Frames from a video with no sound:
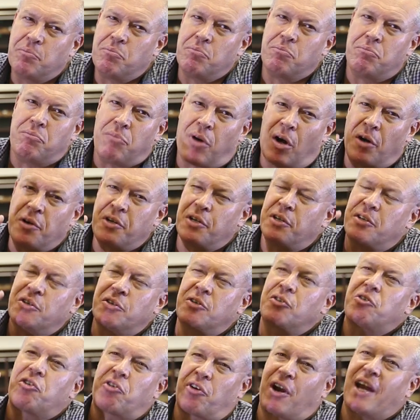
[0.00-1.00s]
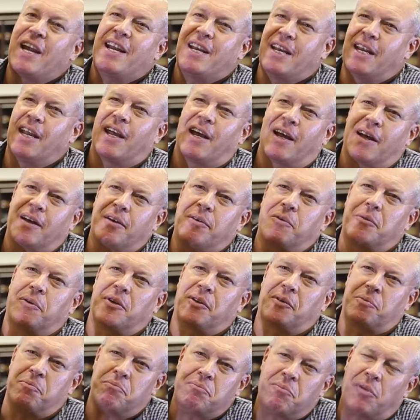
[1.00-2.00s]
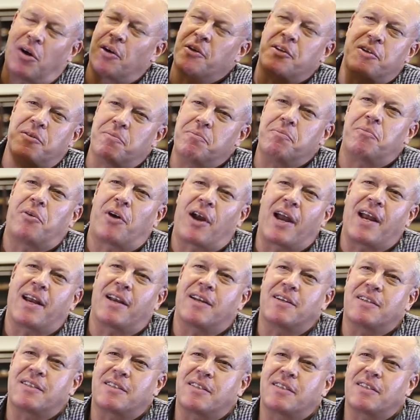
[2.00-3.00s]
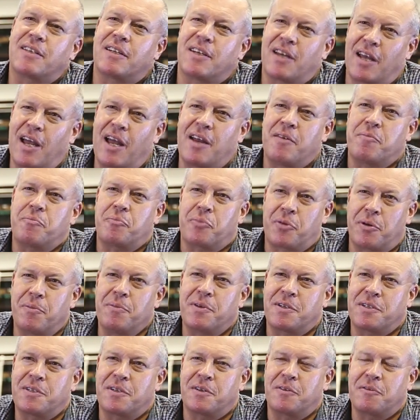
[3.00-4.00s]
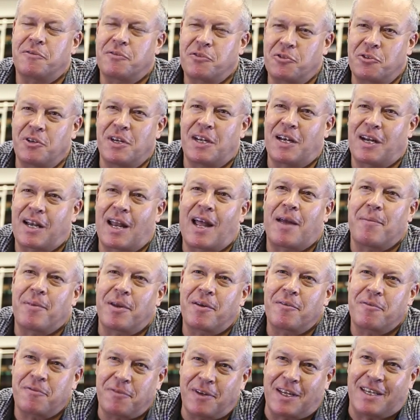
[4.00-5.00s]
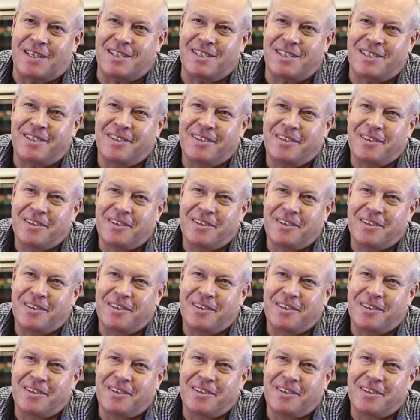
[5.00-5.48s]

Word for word: modern crania with modern brains and primitive tree climbing feet.